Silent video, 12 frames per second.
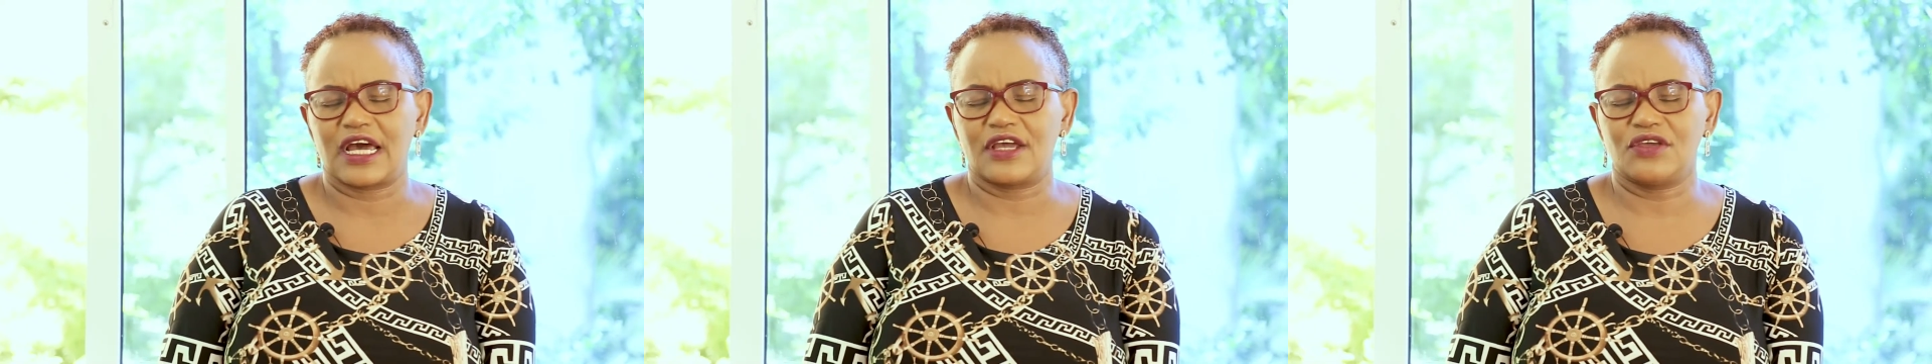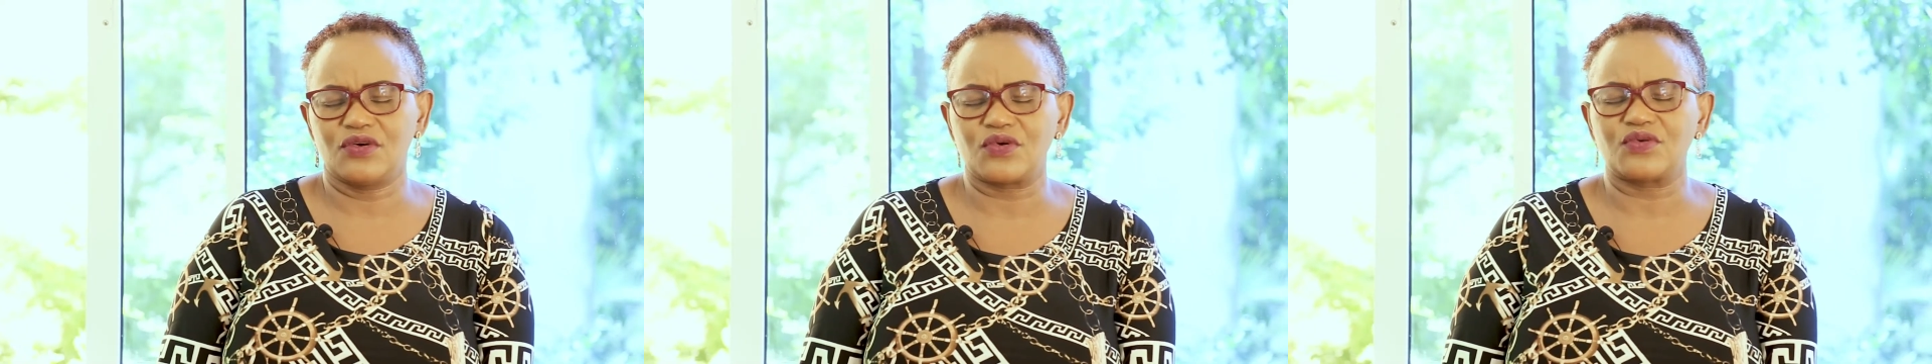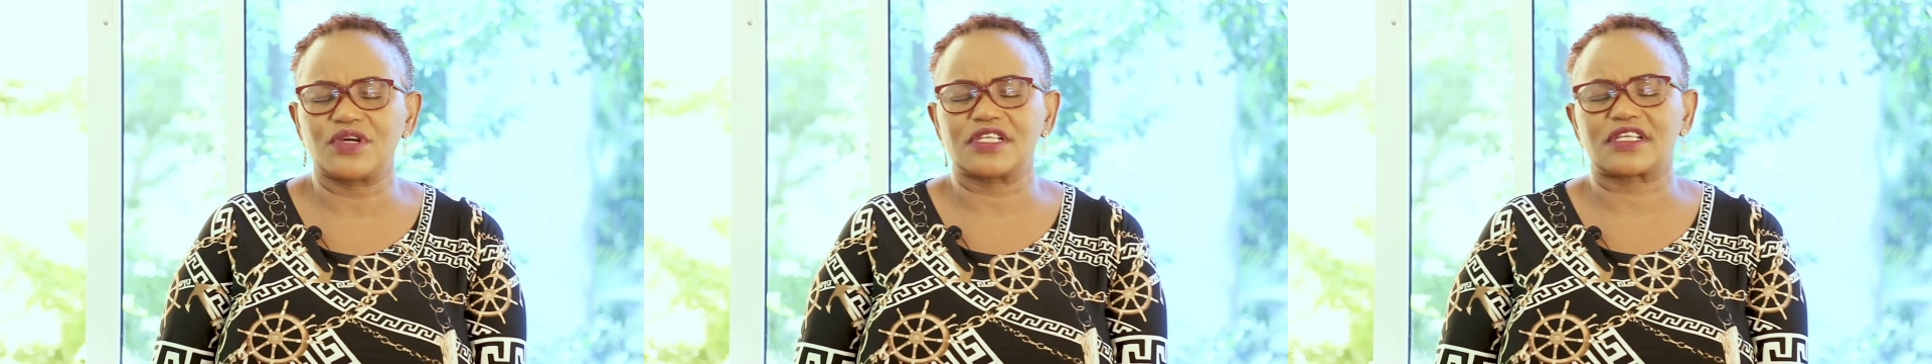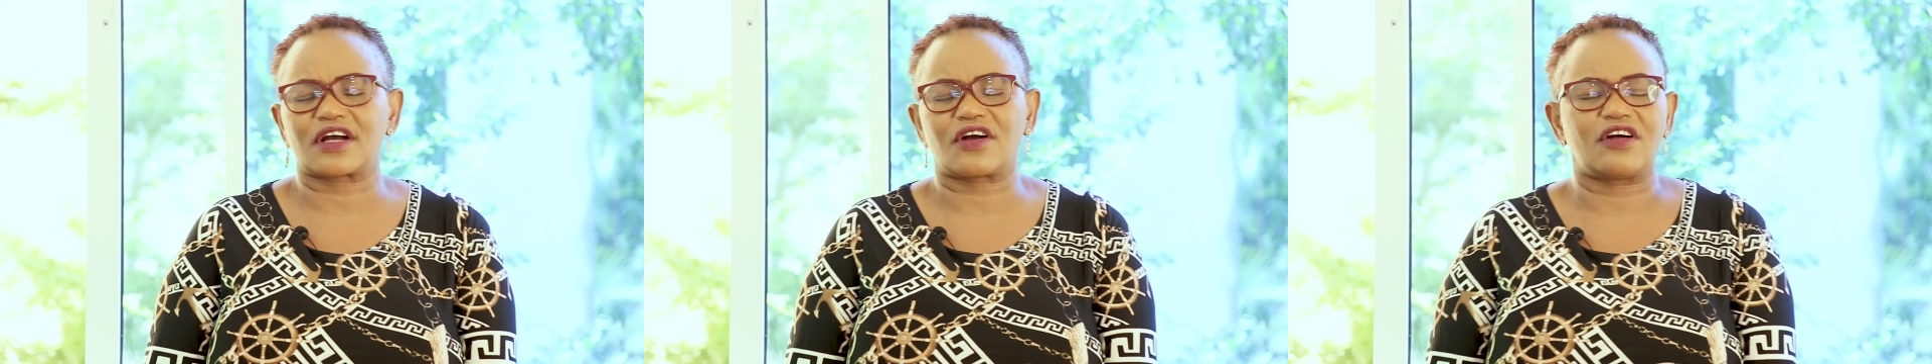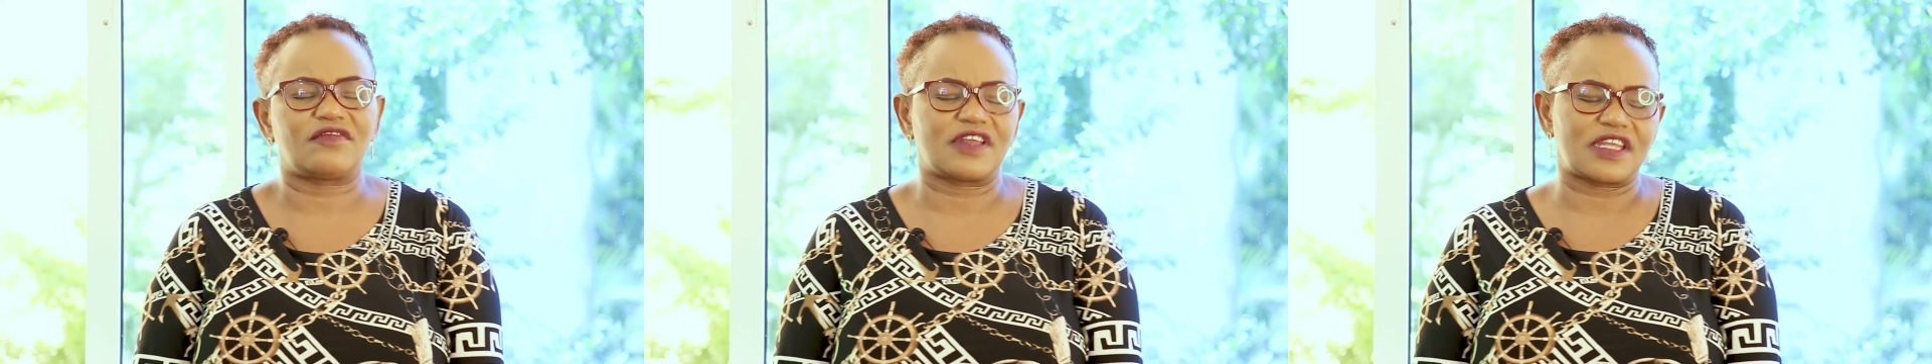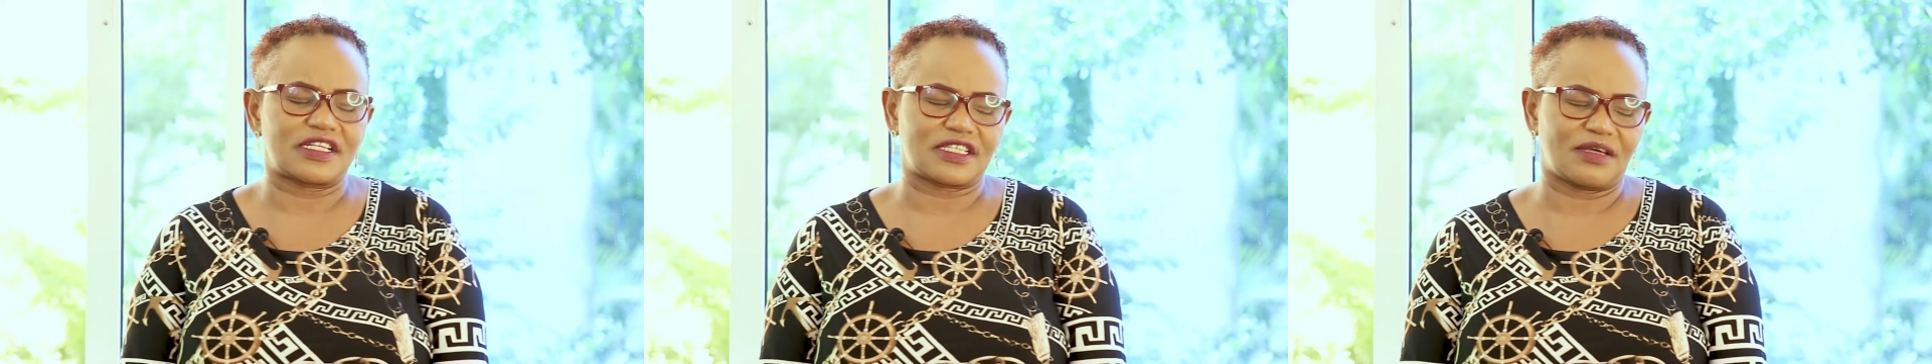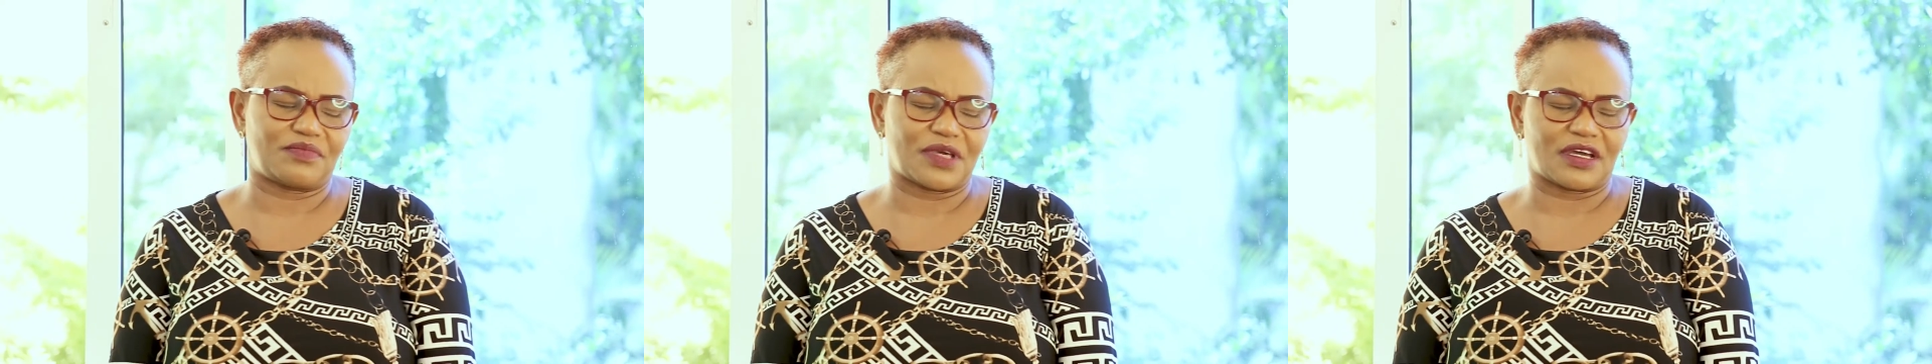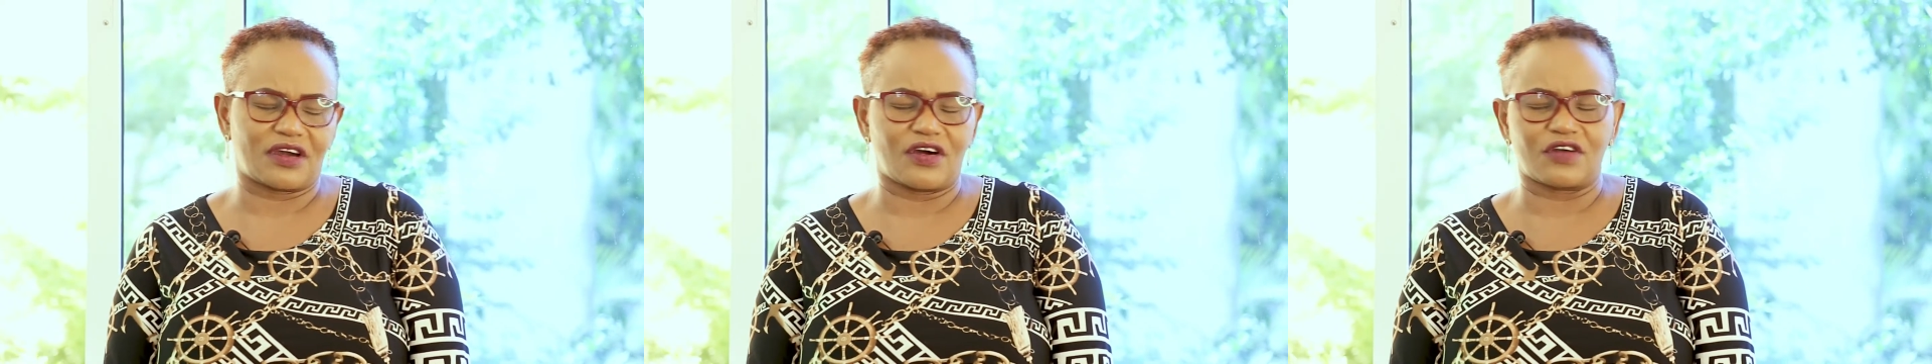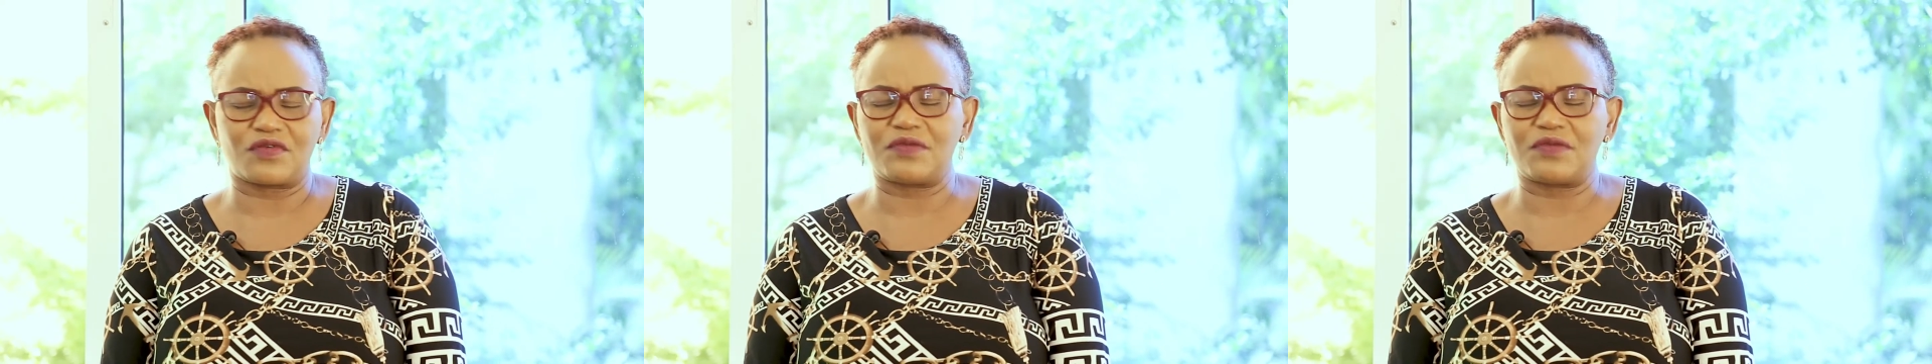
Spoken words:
you who is a covenant-keeping God,